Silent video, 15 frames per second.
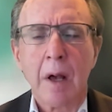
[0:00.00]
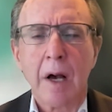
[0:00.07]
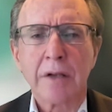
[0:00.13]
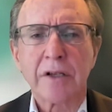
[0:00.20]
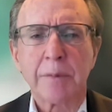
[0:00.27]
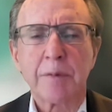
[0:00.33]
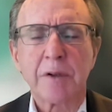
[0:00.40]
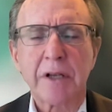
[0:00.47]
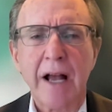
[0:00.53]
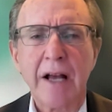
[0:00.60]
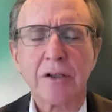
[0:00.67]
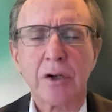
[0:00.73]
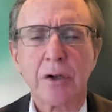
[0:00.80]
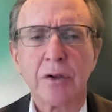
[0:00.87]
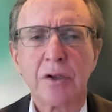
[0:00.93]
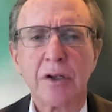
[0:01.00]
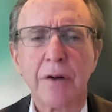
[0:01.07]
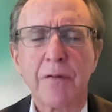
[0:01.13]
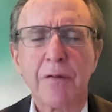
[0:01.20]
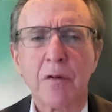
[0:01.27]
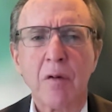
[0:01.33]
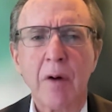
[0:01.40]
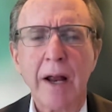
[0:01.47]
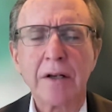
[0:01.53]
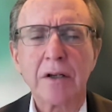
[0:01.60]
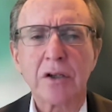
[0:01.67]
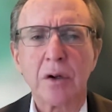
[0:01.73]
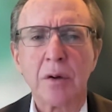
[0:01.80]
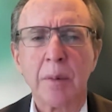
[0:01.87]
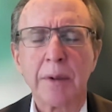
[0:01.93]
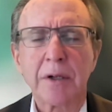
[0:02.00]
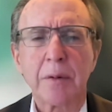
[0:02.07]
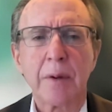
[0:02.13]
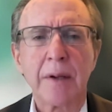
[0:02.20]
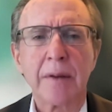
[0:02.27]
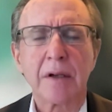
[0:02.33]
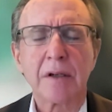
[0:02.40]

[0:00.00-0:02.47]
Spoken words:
substantial differential between